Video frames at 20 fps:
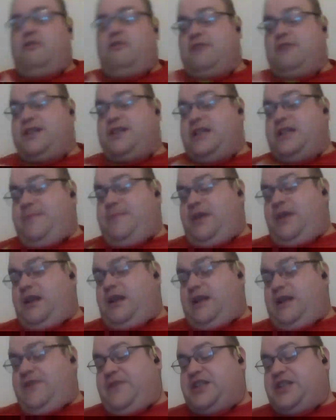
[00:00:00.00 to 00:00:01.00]
a
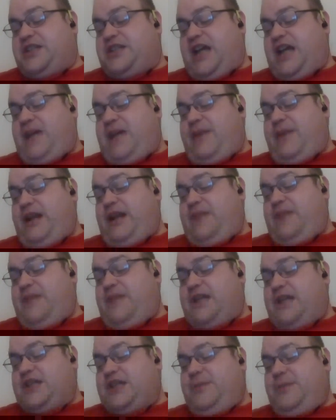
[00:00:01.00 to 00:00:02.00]
recipient of a Scott Manning
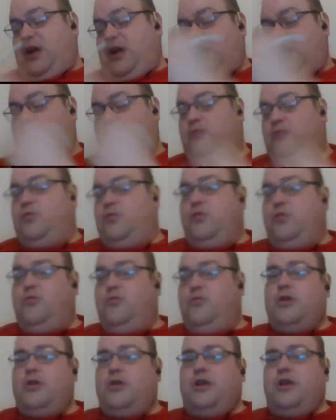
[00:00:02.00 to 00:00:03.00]
Basketball Hardwood
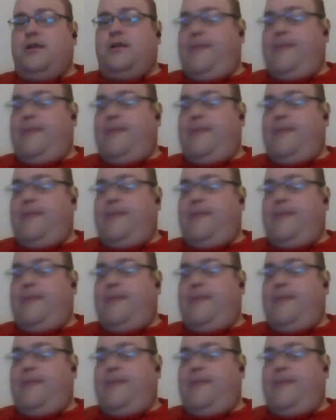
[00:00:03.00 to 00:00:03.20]
Award.